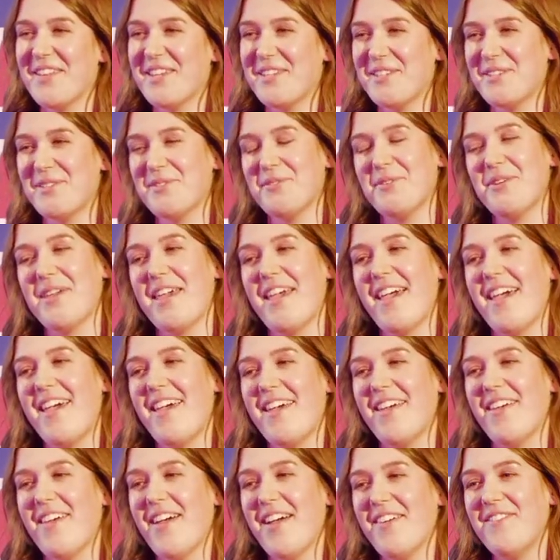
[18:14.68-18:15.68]
So yeah,
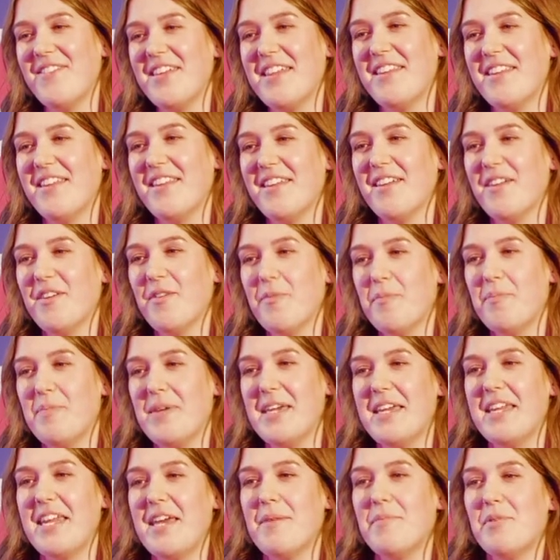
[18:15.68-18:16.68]
I mean,
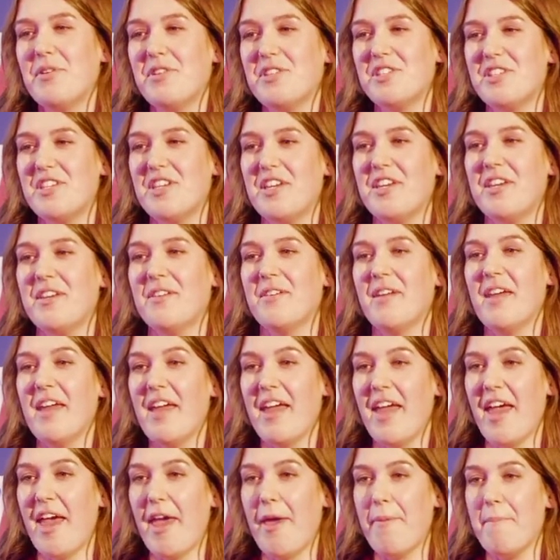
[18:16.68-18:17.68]
being able to
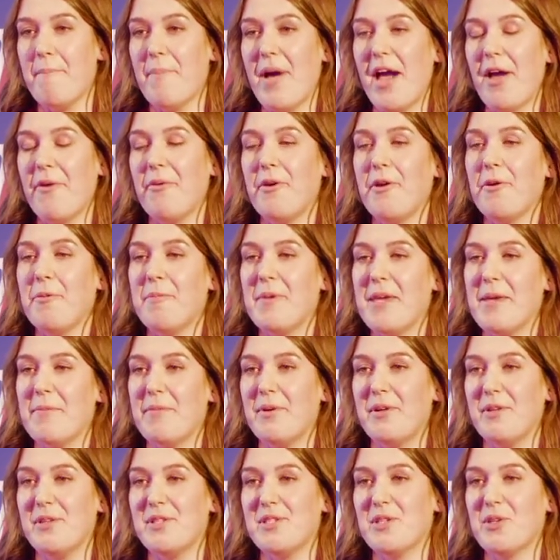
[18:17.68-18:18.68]
empower
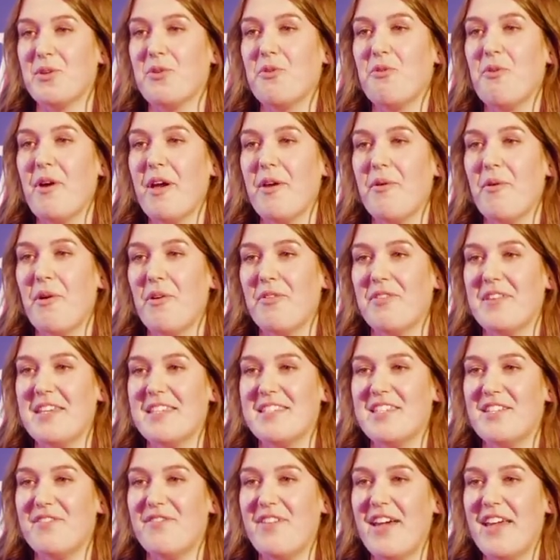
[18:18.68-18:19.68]
people to go out on these
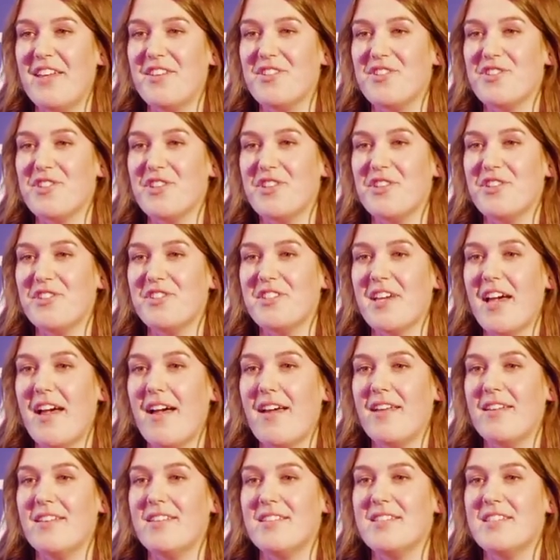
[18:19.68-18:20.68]
adventures
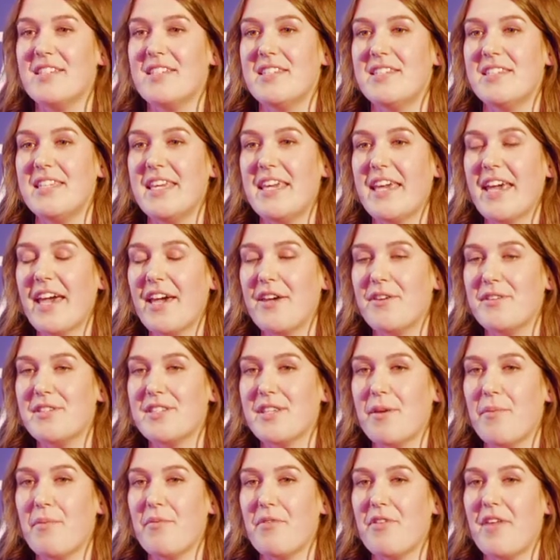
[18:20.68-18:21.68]
and to seek out
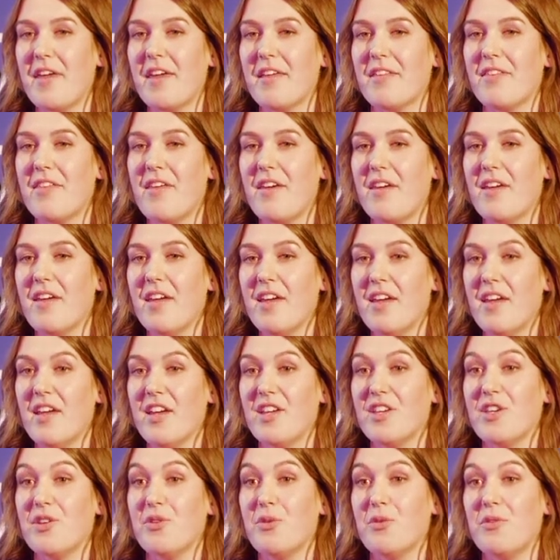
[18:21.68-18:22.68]
something that,
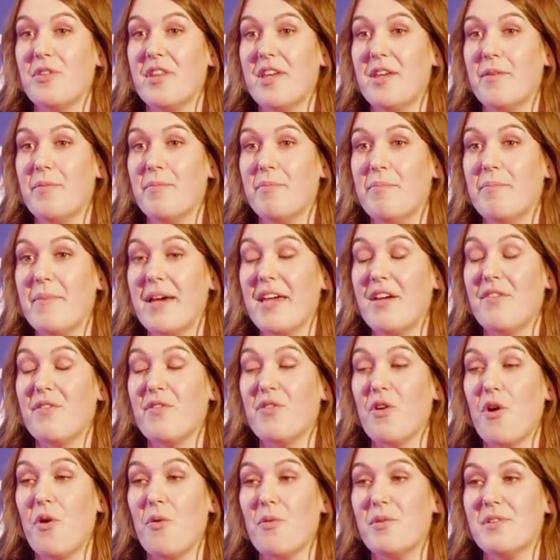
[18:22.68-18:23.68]
you know, they might have
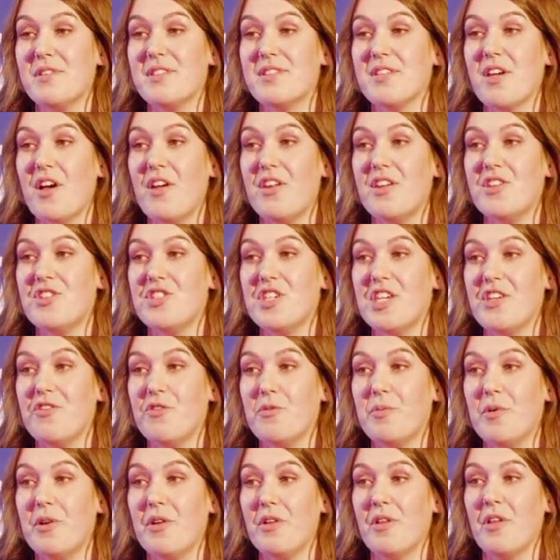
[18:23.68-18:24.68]
thought was
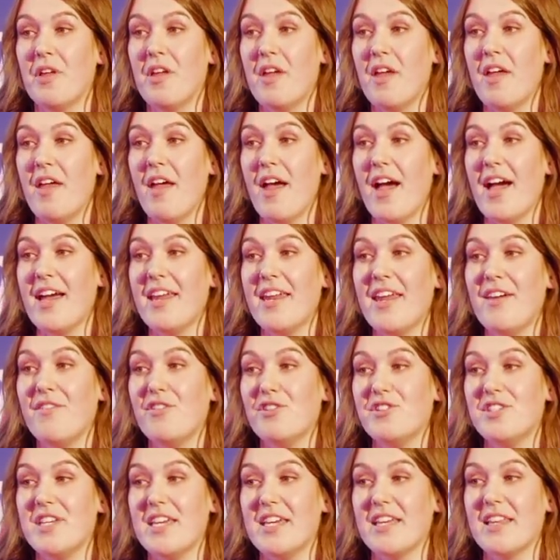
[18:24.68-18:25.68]
unachievable, I never
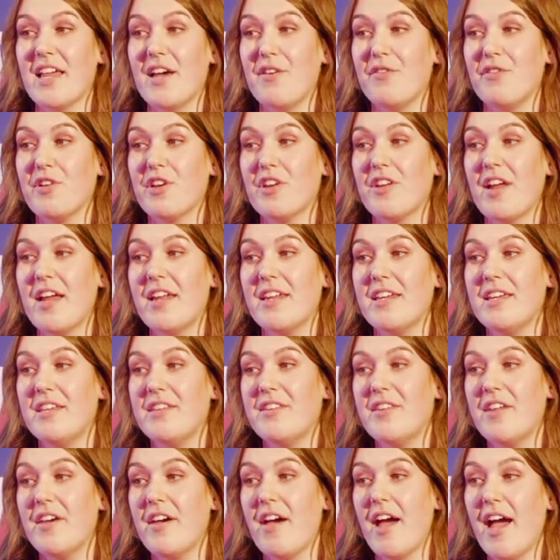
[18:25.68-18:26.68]
take that for granted,
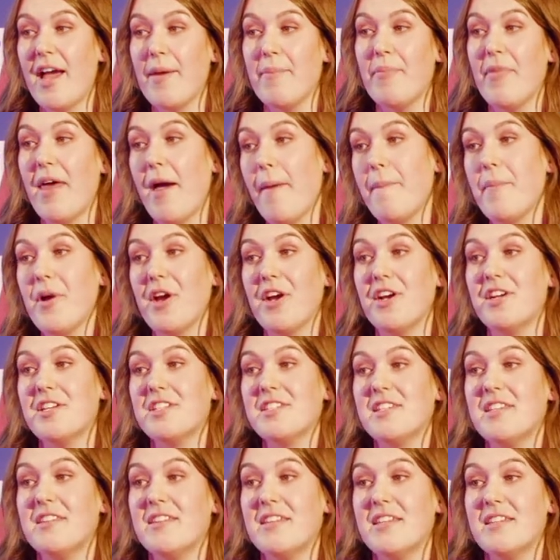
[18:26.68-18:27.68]
that I'm that
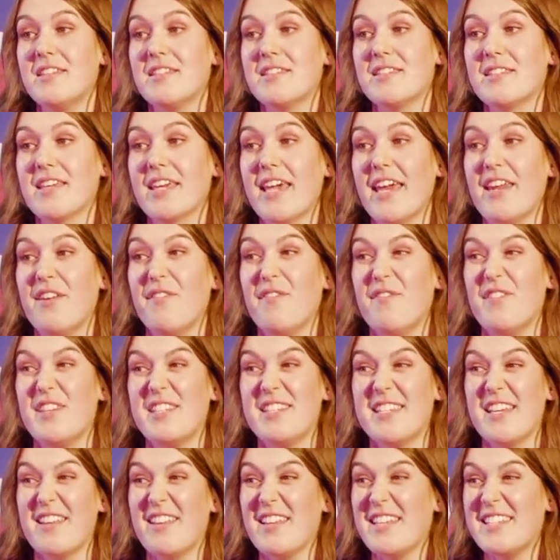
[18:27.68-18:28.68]
person that's kind of
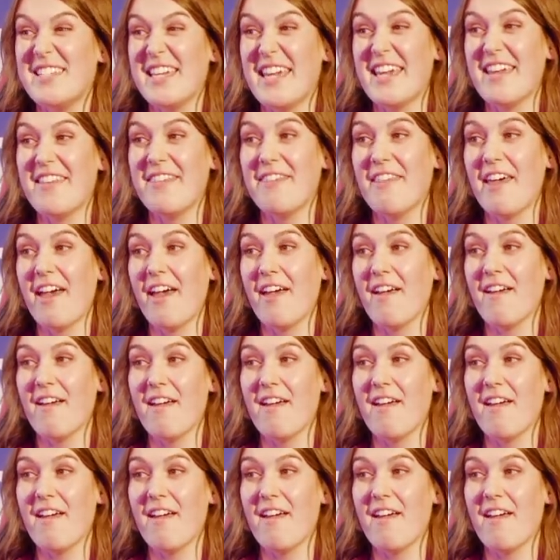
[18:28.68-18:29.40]
facilitating that.